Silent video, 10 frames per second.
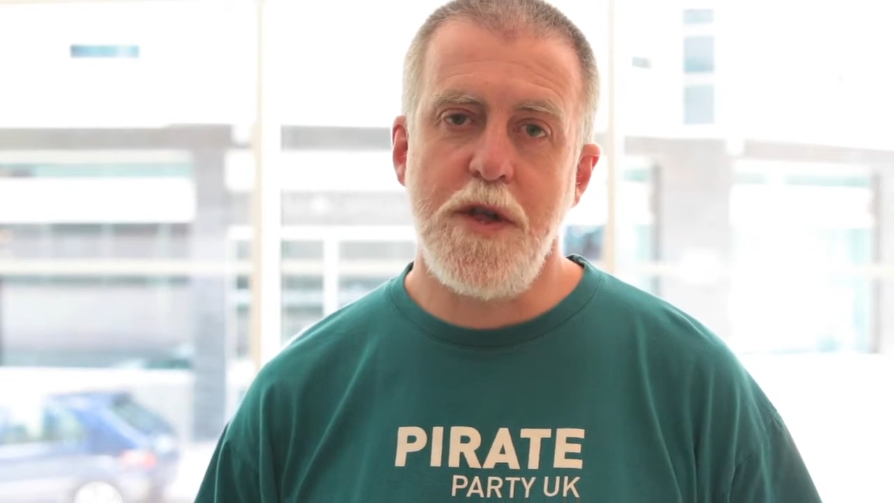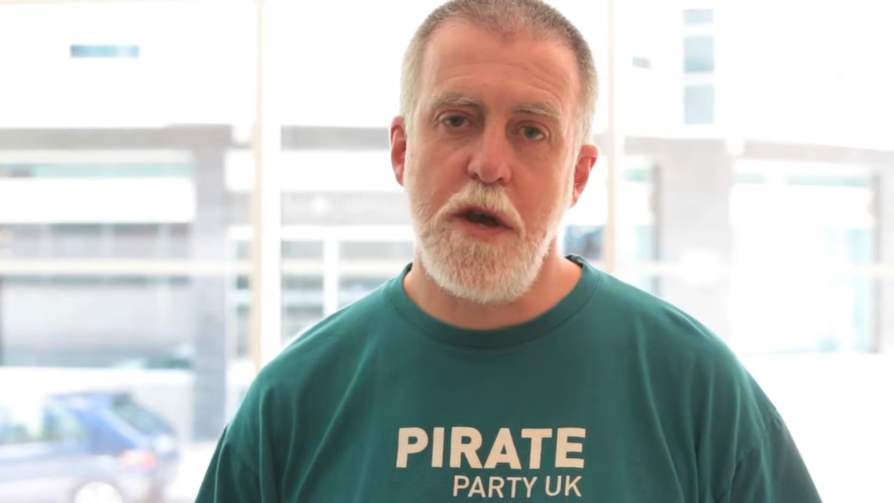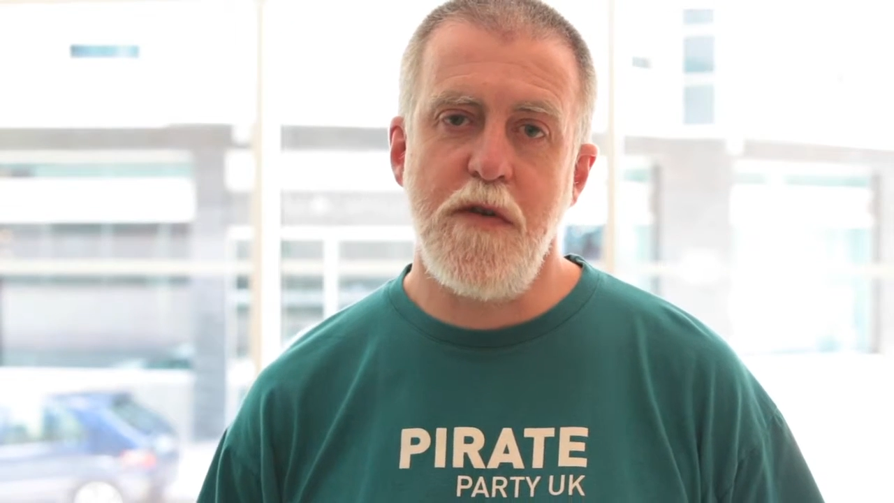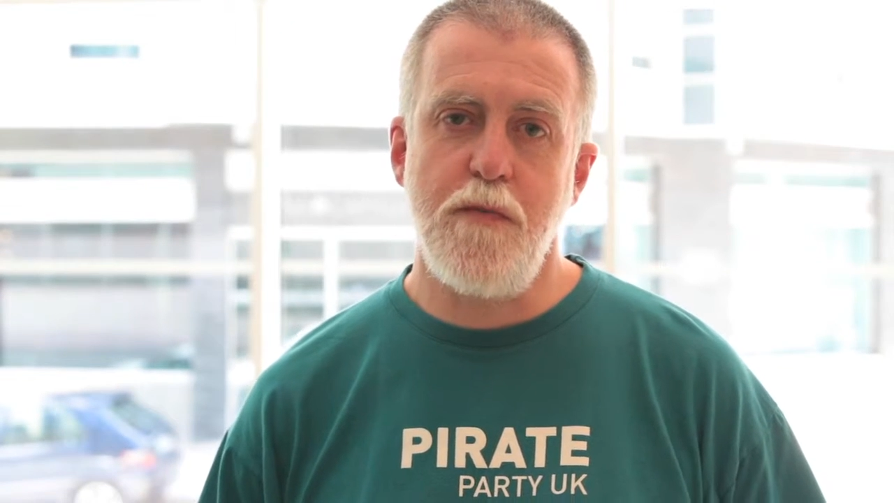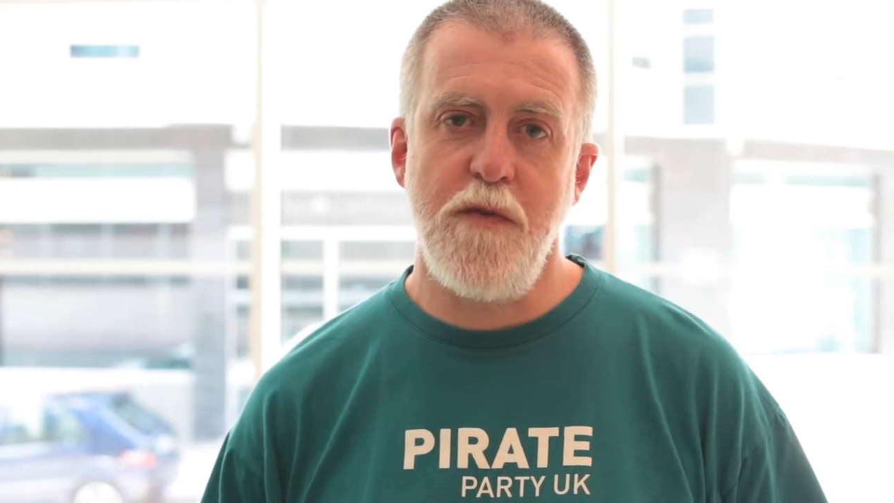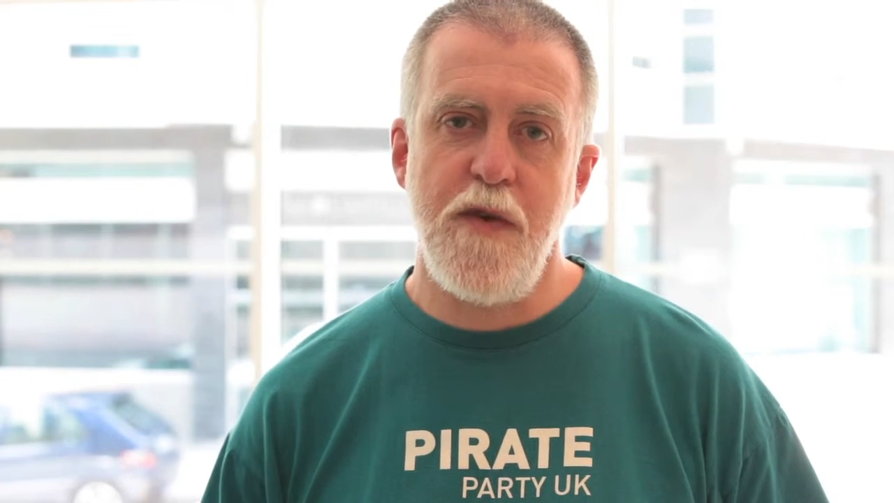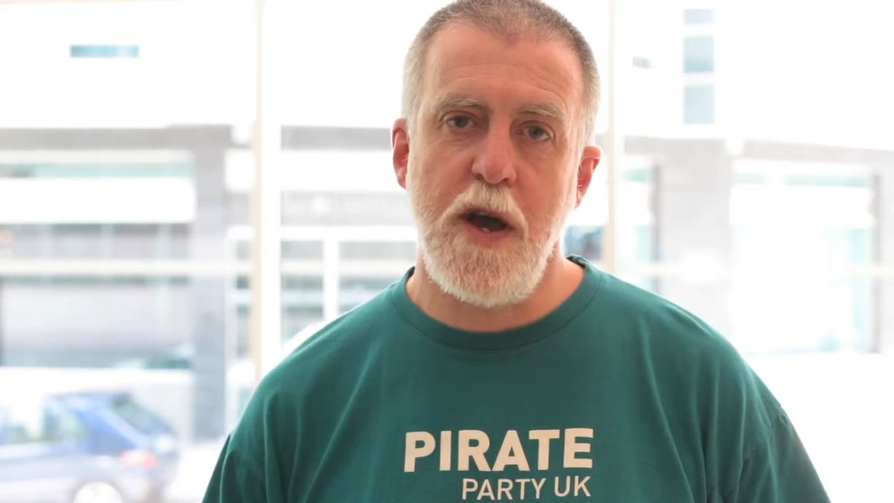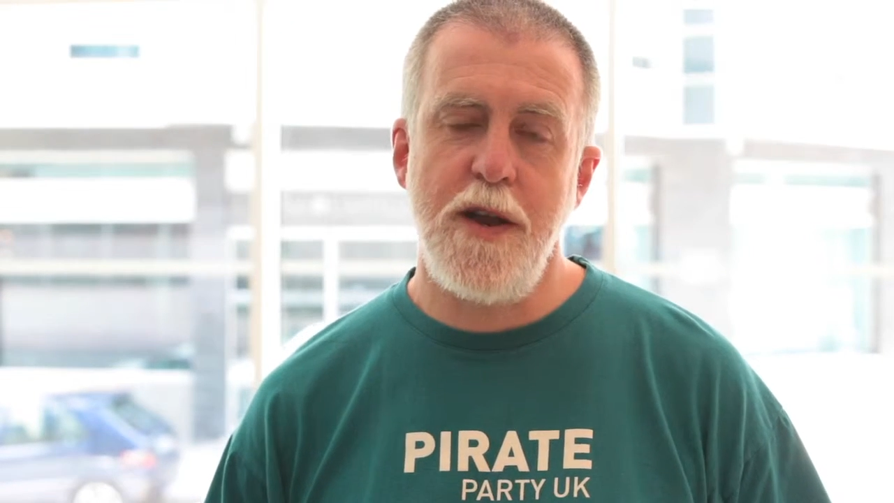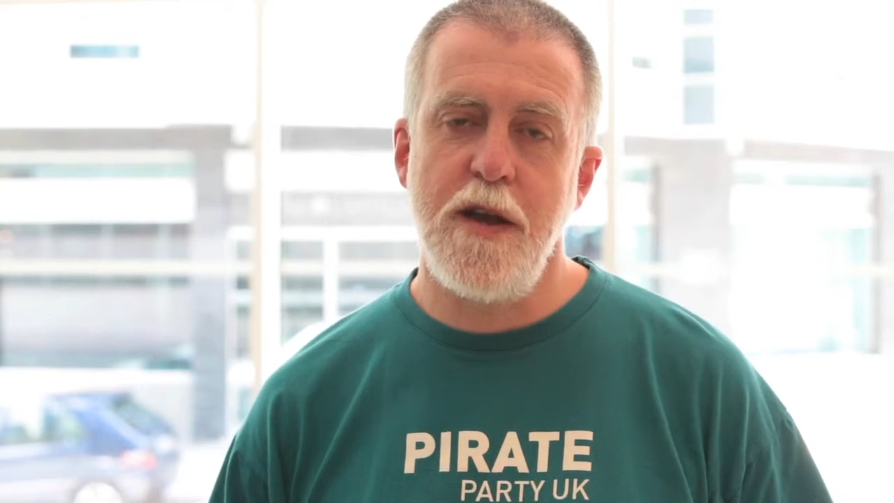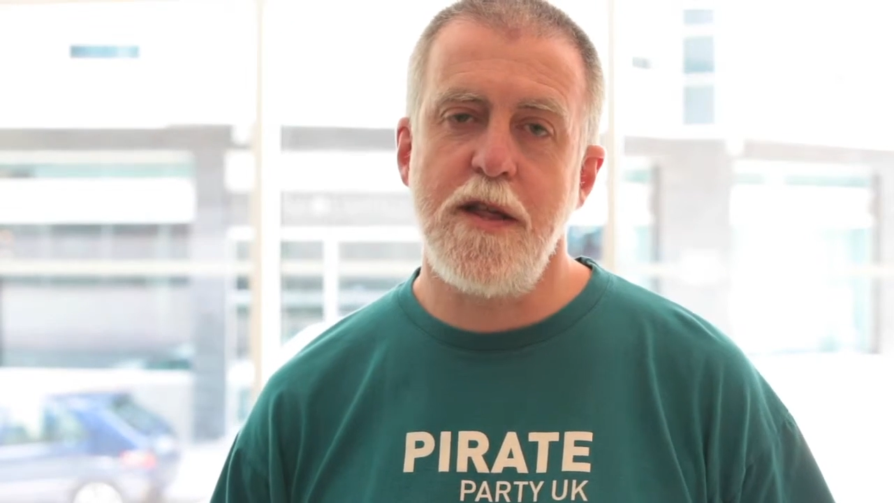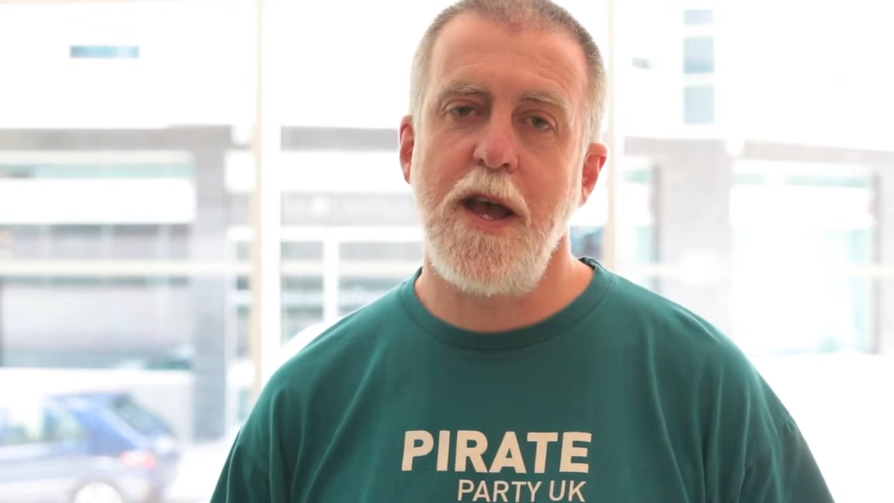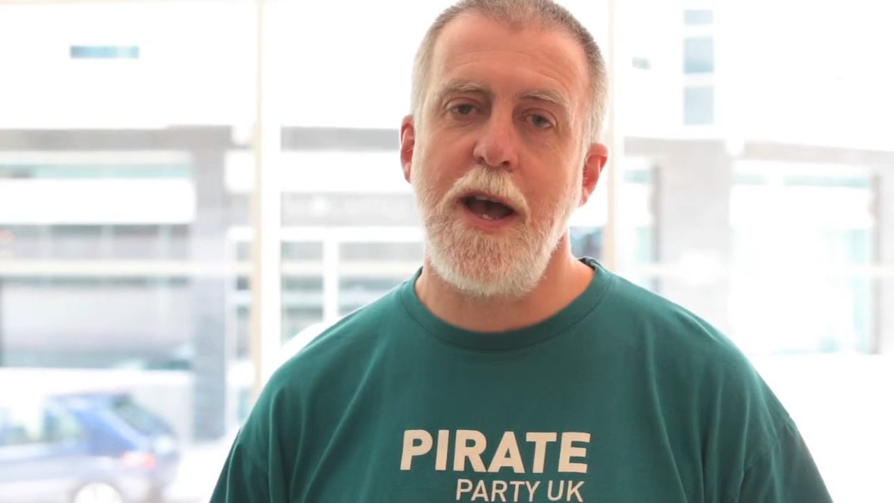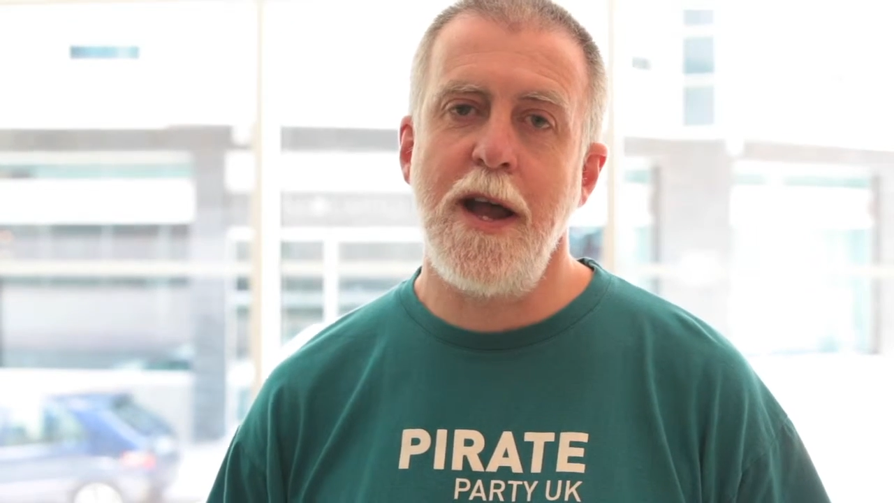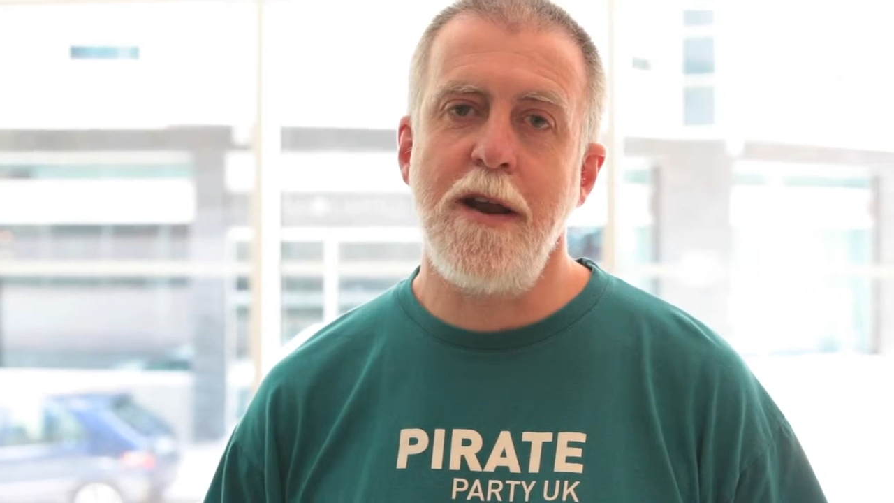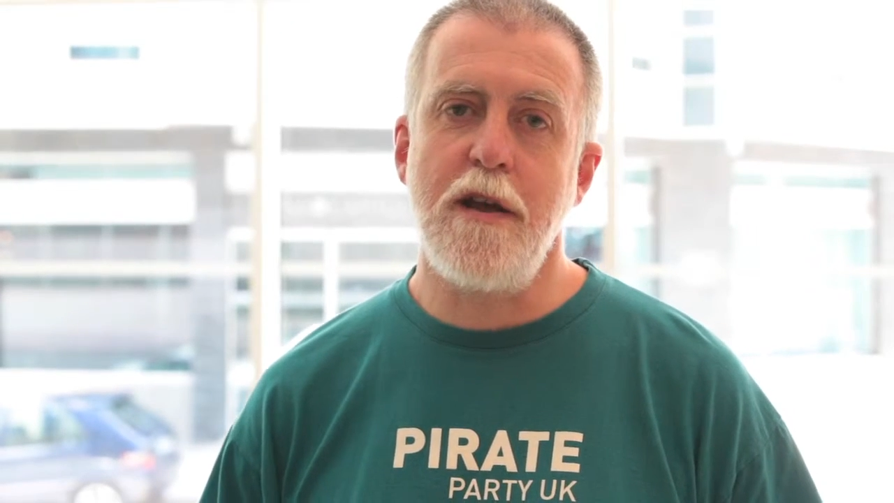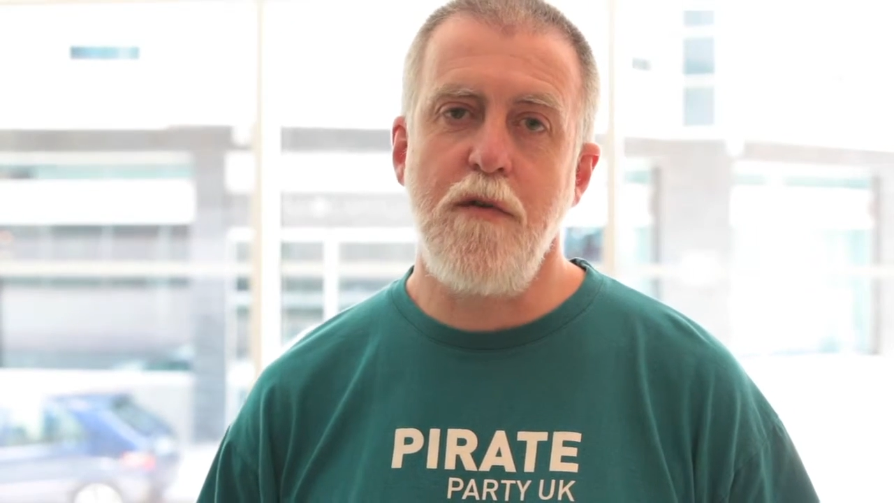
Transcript: service providers and the